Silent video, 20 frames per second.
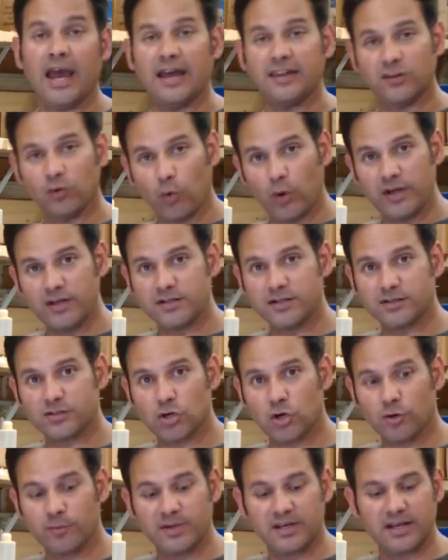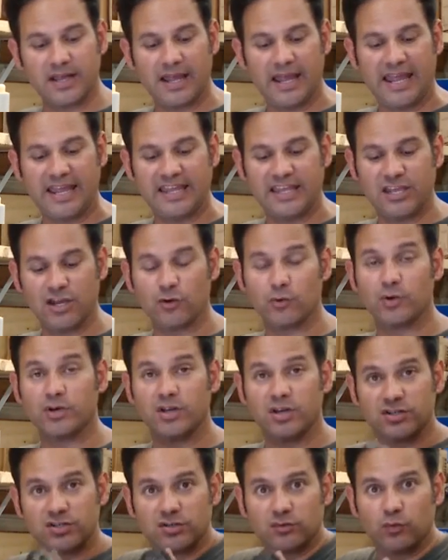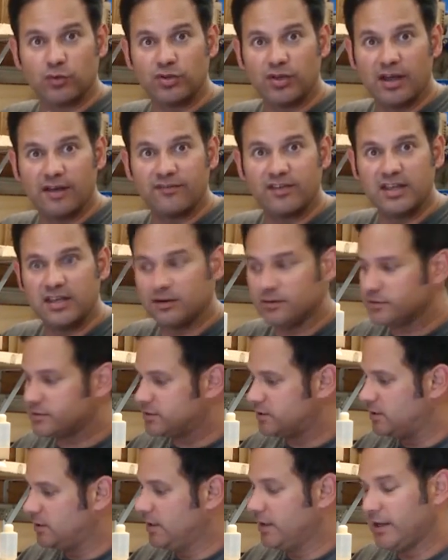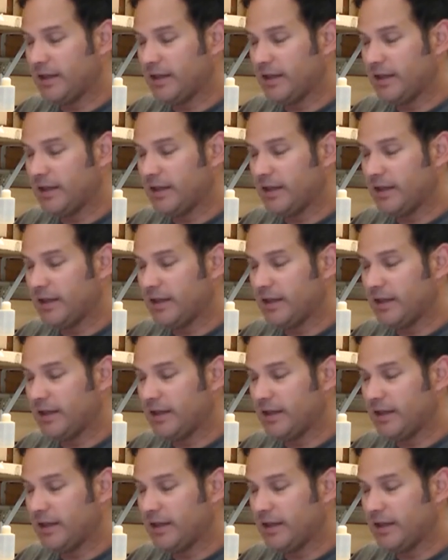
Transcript: And the way you determine a gear reduction when you have gears